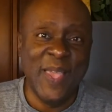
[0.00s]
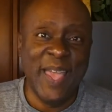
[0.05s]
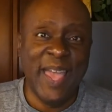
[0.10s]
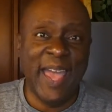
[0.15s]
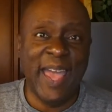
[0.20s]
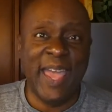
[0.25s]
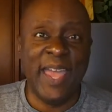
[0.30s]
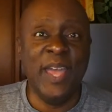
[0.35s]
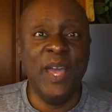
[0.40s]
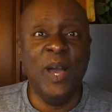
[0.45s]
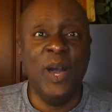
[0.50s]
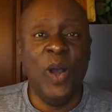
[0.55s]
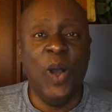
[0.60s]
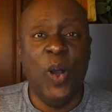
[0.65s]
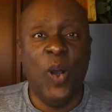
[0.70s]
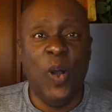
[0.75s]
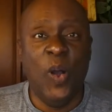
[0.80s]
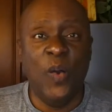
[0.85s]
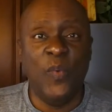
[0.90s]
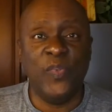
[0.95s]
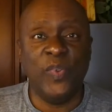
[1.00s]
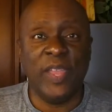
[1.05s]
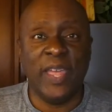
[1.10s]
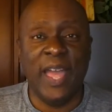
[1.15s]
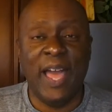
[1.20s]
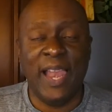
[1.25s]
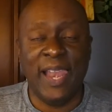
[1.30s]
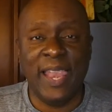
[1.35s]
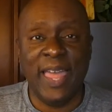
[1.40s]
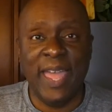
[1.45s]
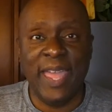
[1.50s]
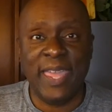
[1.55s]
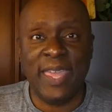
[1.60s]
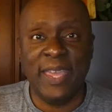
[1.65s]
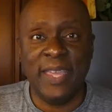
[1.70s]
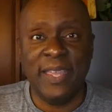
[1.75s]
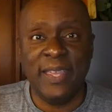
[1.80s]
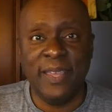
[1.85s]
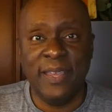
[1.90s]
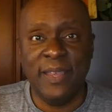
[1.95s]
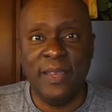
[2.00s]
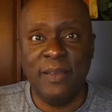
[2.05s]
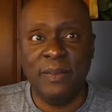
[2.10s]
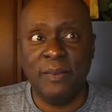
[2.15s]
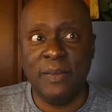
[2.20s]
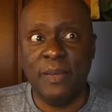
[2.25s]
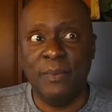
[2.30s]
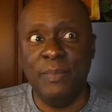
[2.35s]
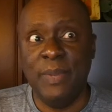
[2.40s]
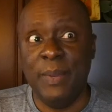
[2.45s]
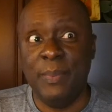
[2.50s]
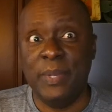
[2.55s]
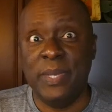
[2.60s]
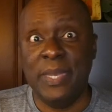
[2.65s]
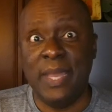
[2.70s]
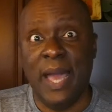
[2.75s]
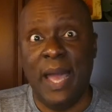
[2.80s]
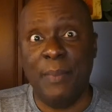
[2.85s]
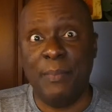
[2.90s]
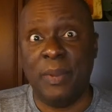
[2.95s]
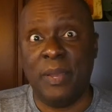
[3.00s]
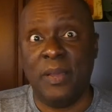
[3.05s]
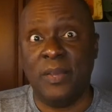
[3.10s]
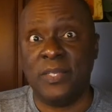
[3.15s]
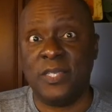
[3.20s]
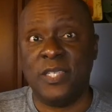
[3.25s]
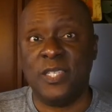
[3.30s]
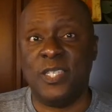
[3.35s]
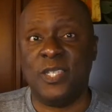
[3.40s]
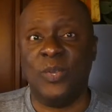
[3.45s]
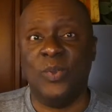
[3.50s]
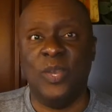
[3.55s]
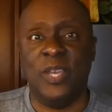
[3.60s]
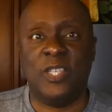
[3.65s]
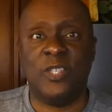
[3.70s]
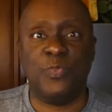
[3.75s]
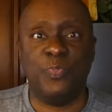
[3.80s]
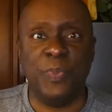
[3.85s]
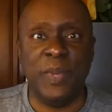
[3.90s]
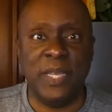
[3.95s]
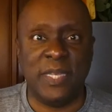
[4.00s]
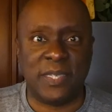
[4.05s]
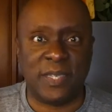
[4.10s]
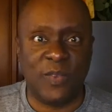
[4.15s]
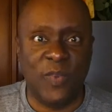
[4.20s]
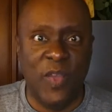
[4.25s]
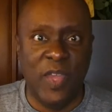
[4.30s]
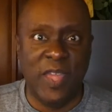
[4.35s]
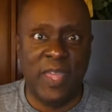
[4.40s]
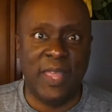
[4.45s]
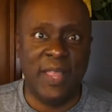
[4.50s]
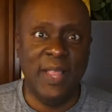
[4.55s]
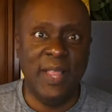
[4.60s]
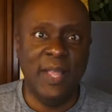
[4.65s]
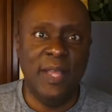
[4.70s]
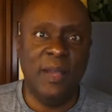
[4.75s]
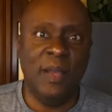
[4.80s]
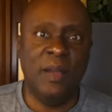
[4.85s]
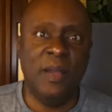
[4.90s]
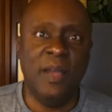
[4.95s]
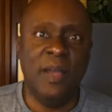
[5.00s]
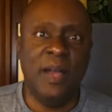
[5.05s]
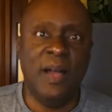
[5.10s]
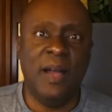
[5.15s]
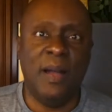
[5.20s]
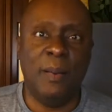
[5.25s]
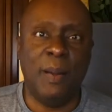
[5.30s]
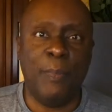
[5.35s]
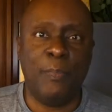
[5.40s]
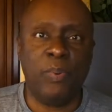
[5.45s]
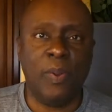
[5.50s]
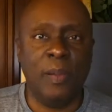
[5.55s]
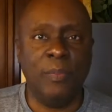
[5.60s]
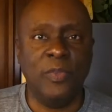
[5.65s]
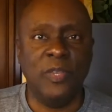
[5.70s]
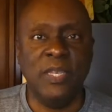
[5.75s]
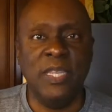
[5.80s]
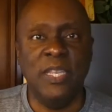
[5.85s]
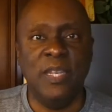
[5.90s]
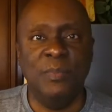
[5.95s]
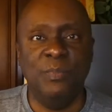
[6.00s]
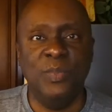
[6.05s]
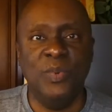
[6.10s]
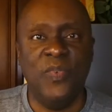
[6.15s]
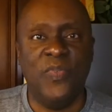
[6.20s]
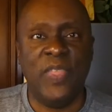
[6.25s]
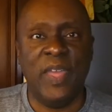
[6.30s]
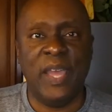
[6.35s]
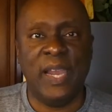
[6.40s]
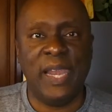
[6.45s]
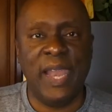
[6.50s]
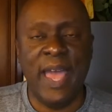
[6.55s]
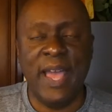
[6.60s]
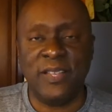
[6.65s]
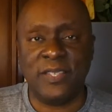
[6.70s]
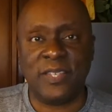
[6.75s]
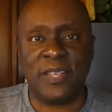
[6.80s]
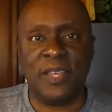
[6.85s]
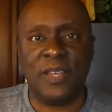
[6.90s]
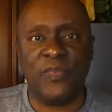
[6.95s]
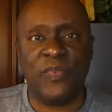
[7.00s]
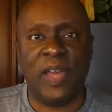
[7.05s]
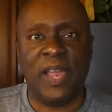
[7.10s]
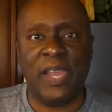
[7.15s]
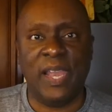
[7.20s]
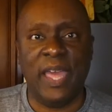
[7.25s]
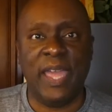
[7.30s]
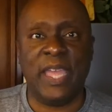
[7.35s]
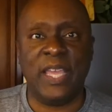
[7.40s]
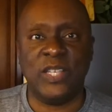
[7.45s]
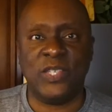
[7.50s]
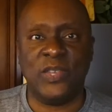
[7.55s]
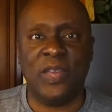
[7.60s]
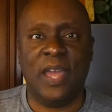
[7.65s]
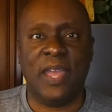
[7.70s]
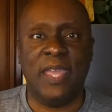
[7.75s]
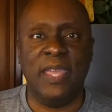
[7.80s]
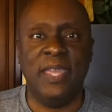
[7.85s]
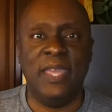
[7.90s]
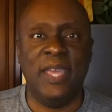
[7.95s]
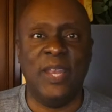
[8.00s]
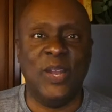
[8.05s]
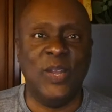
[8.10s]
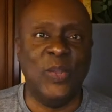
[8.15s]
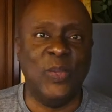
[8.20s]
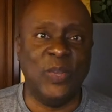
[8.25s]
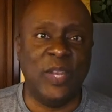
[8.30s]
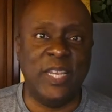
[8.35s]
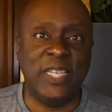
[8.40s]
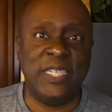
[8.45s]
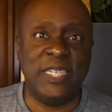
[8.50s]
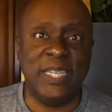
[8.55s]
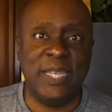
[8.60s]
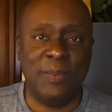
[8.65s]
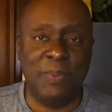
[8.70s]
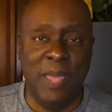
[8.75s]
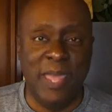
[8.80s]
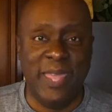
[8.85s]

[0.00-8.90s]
hey, hopefully I like it, but maybe not because it's so expensive. uh, I probably need to move to Alaska if I like it so I can get it on the cheap.